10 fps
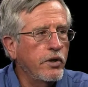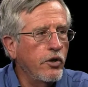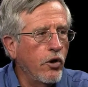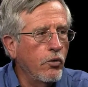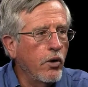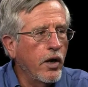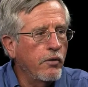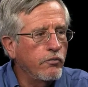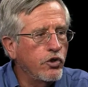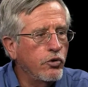you know,
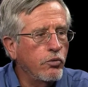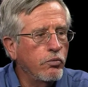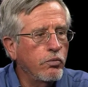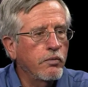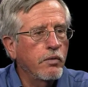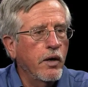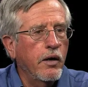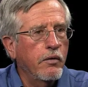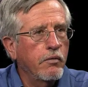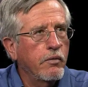um, too
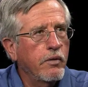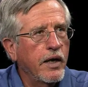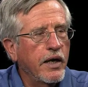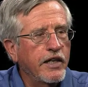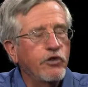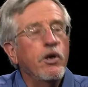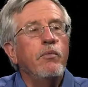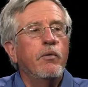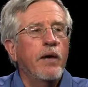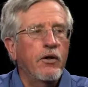uh,
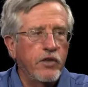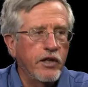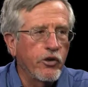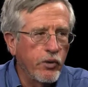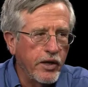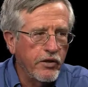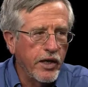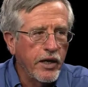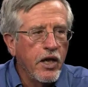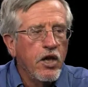extreme about this or
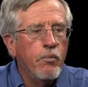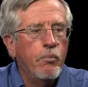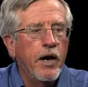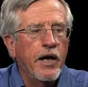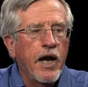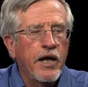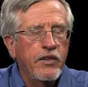anything, but I